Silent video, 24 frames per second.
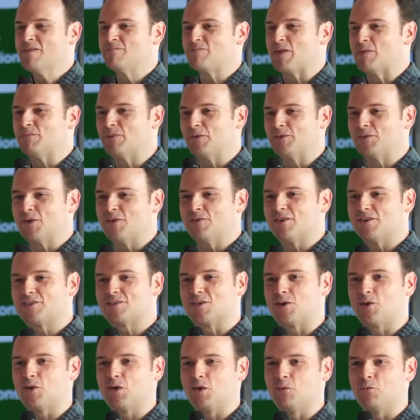People don't
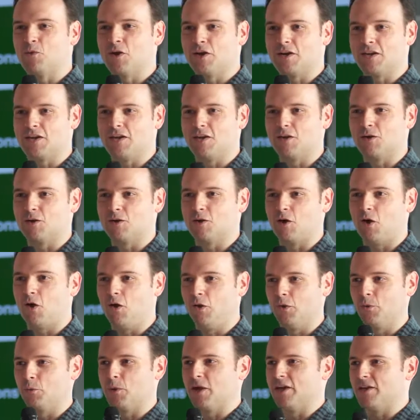necessarily want to hear
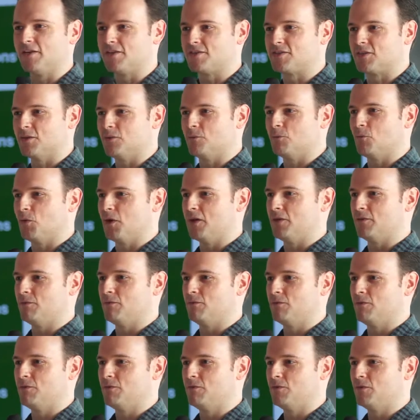all the ways that what
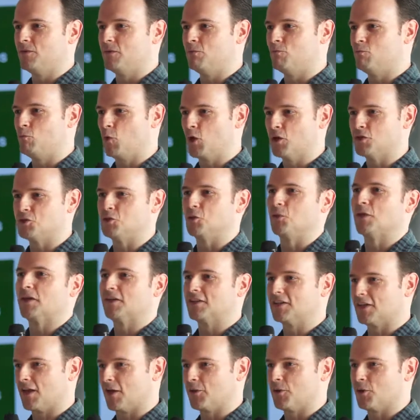we're doing
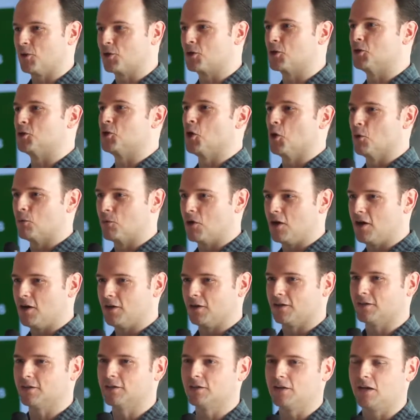together could go
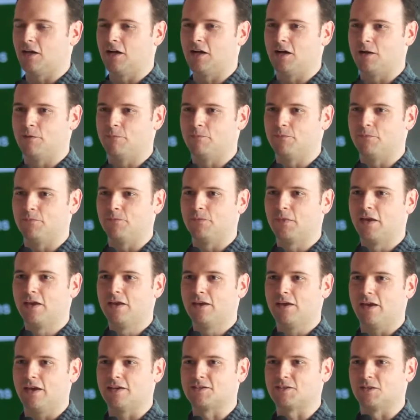wrong.
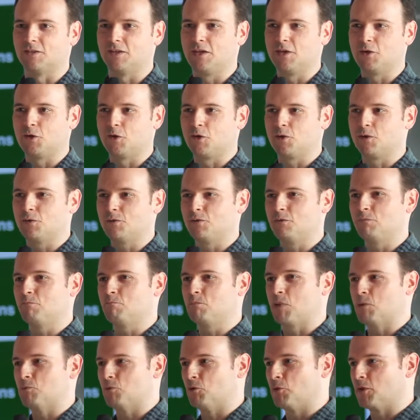As a leader,
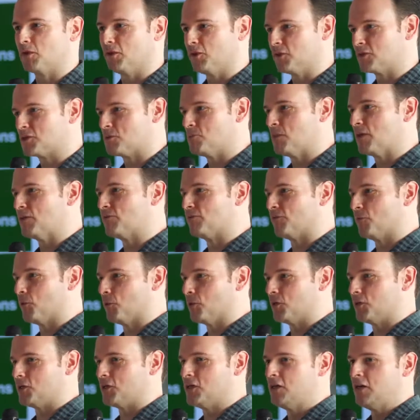people want to look to me
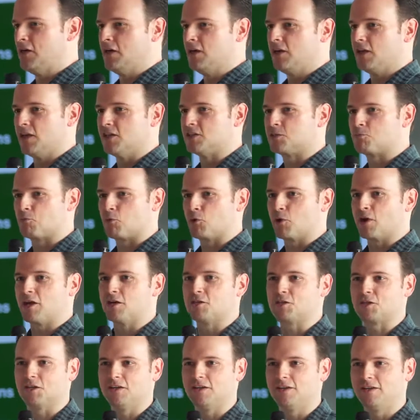for
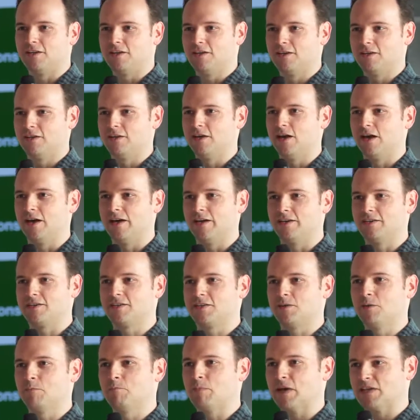inspiration,
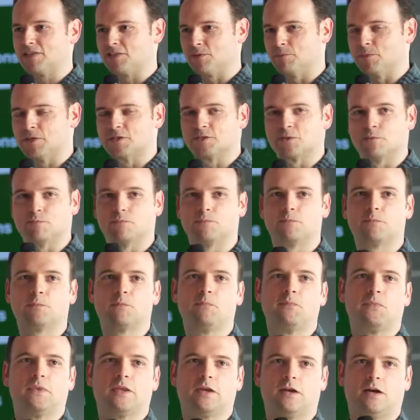not pessimism.
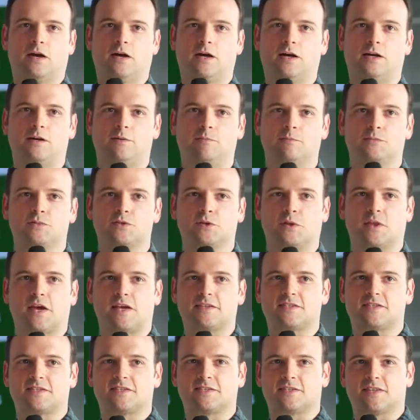So
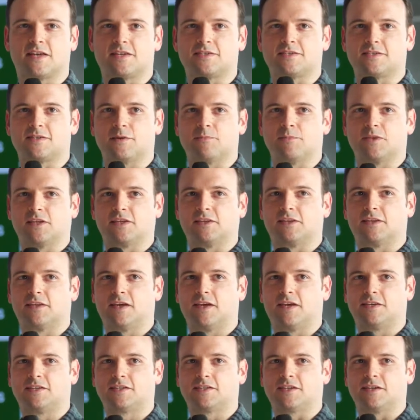that's something
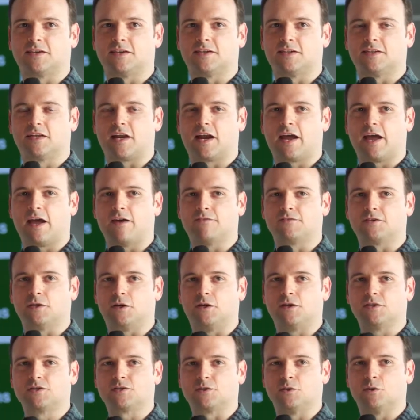that I have to
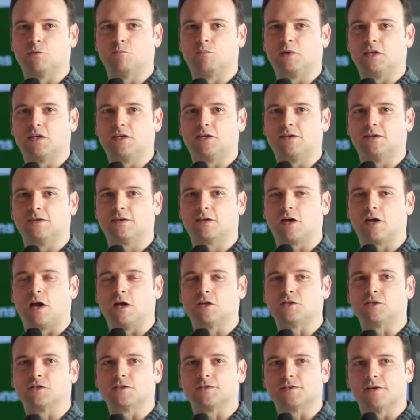also be
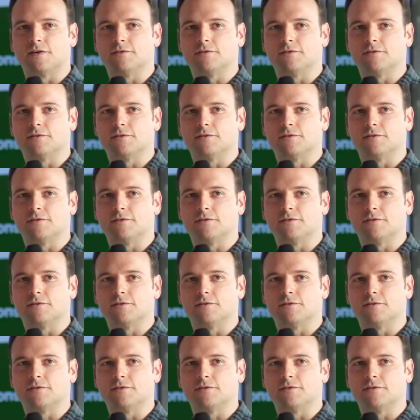conscious